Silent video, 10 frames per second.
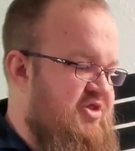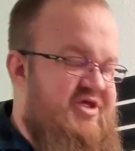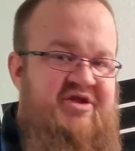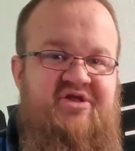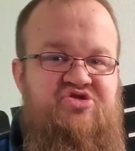
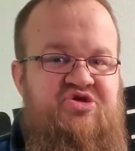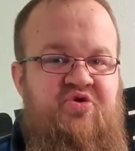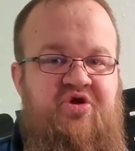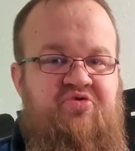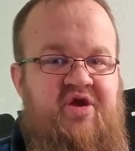Lian Li's
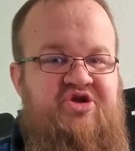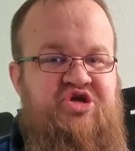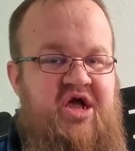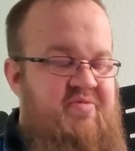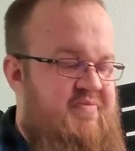doing a great
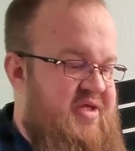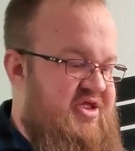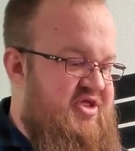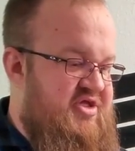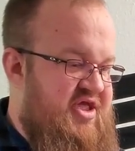job of
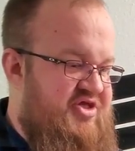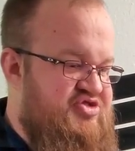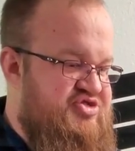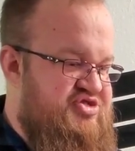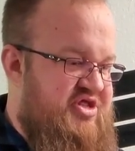making
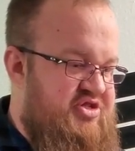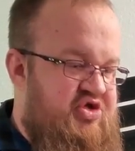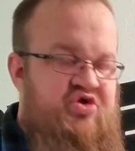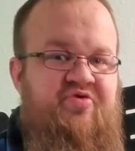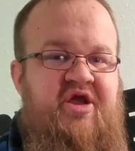cases that
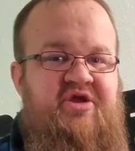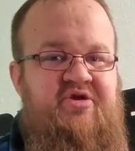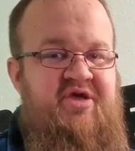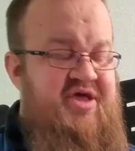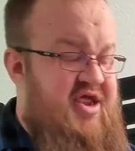look great
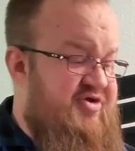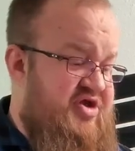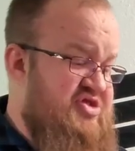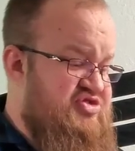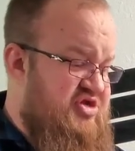and are
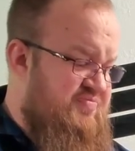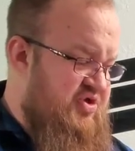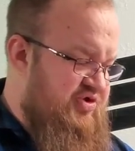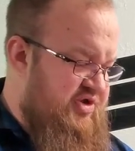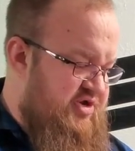easy to
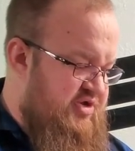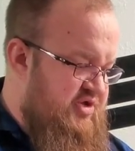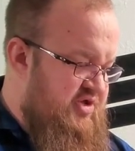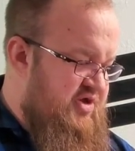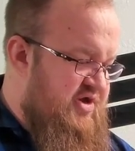build in.
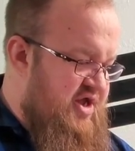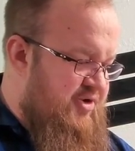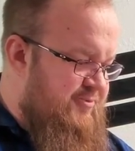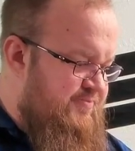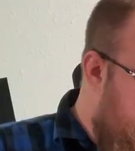
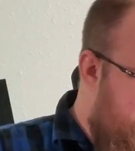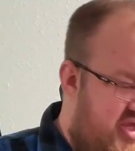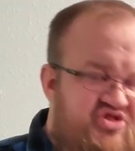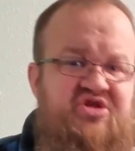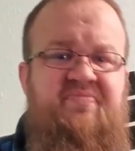Now,
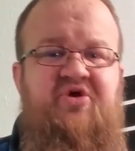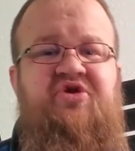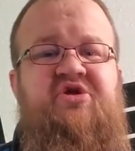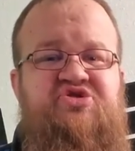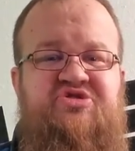easy to build
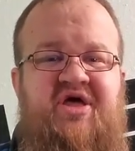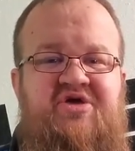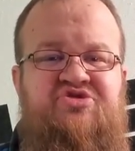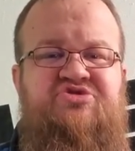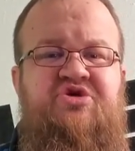in is
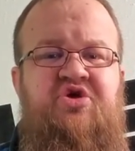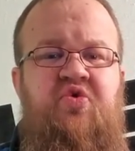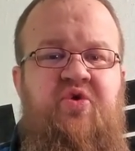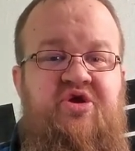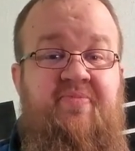nice
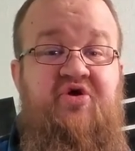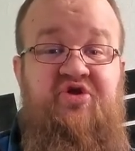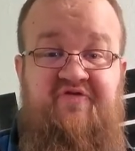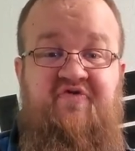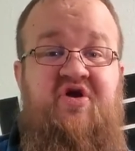when you're
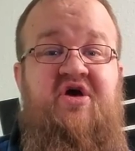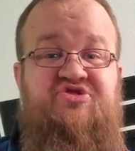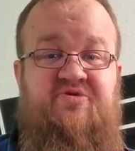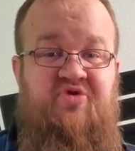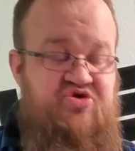building for
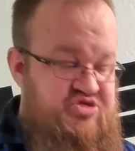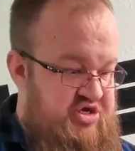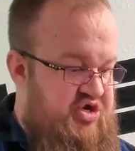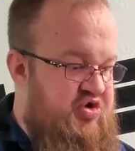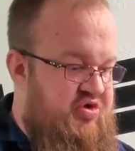customers and
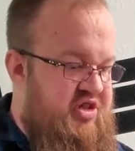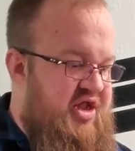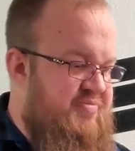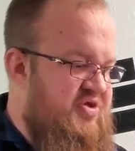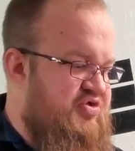you're doing a
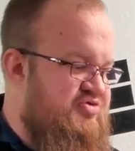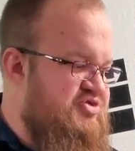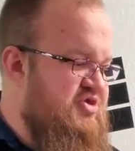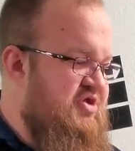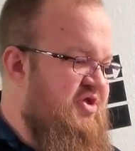lot of
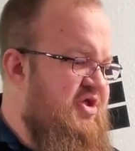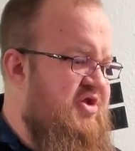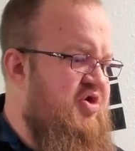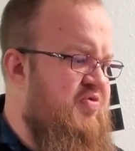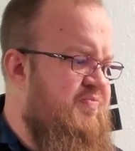builds. You
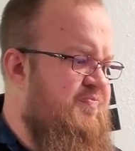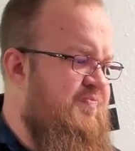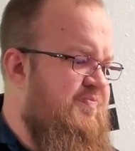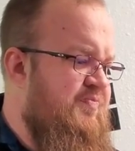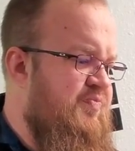know,
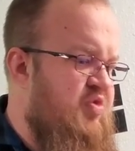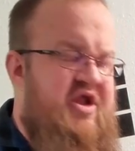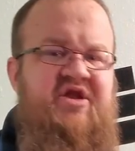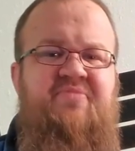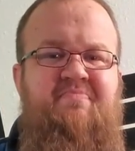when
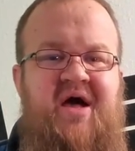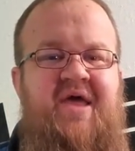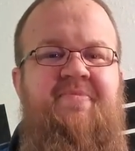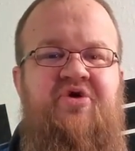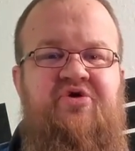I did my
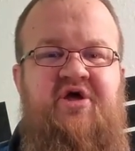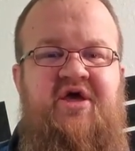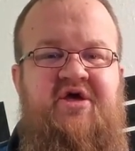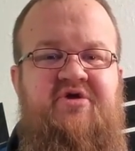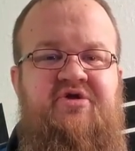build, I
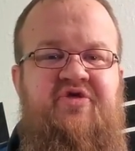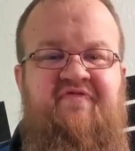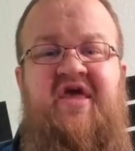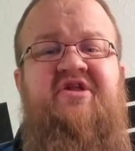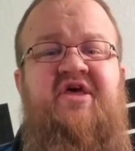had the
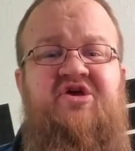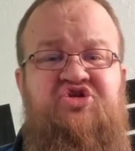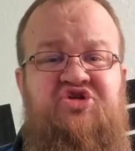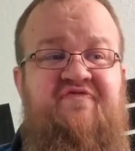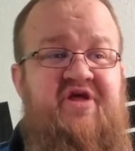Phanteks
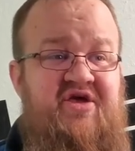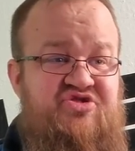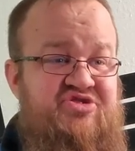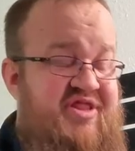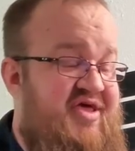Shift
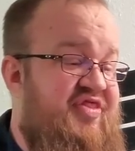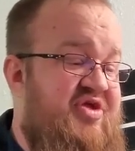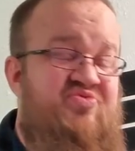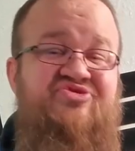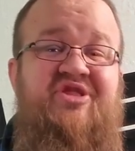X, and that
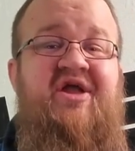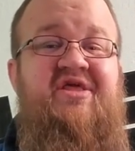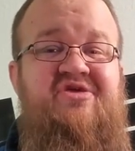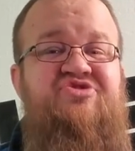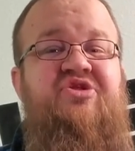thing was not
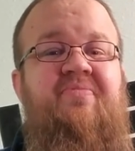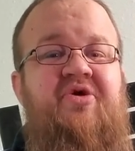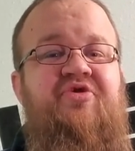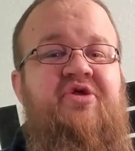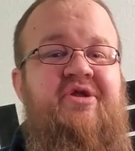easy to
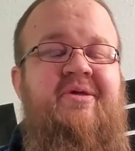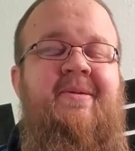build in.